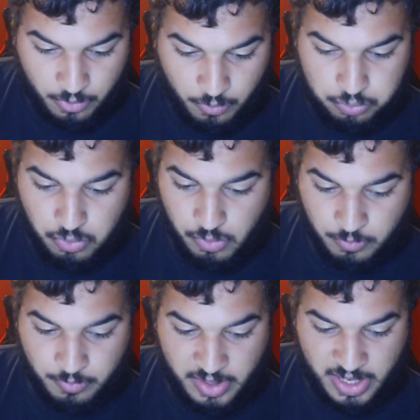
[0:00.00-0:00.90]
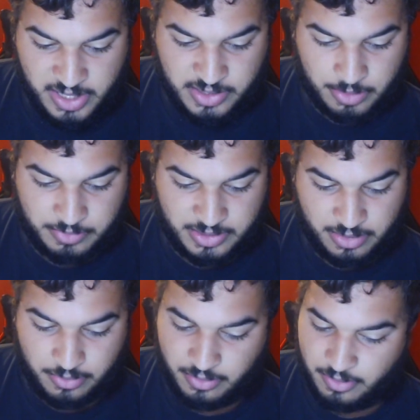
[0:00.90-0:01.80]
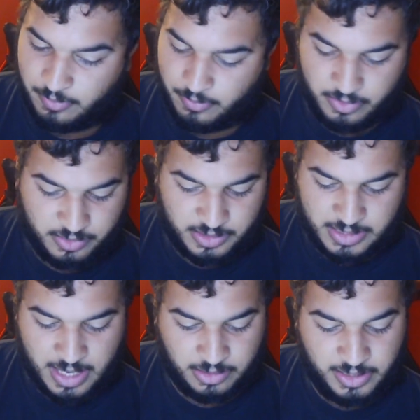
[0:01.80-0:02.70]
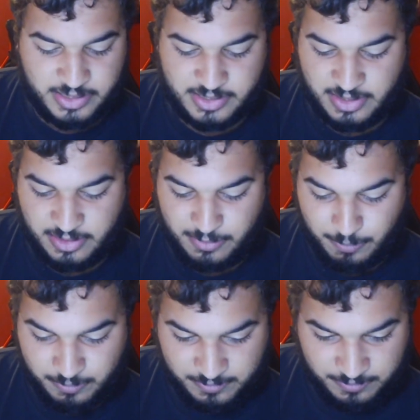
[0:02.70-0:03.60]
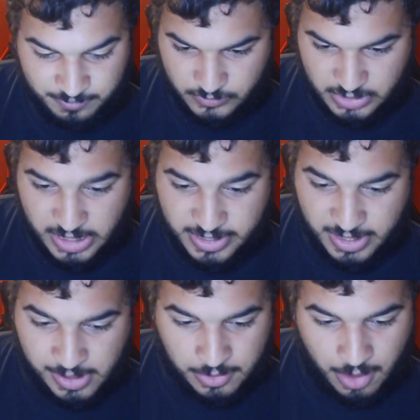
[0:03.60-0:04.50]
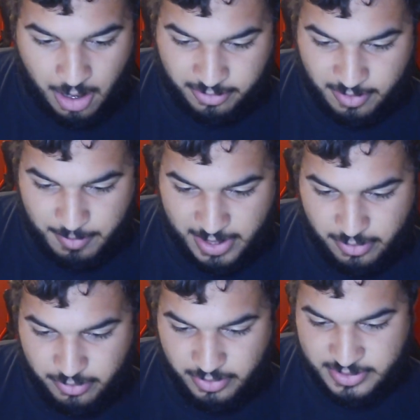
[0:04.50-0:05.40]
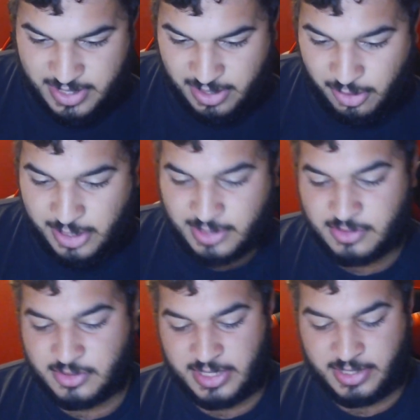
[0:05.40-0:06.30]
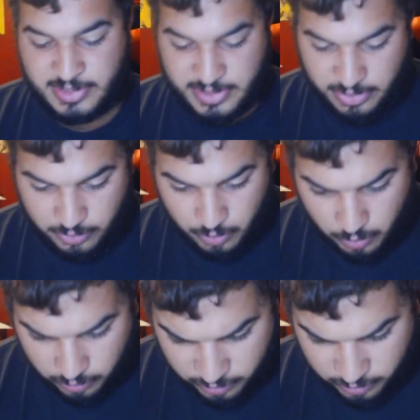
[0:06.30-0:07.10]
Whoom! And he jumps out. He's not listening. Did he lock them out? Is that it looks like a steel door and they're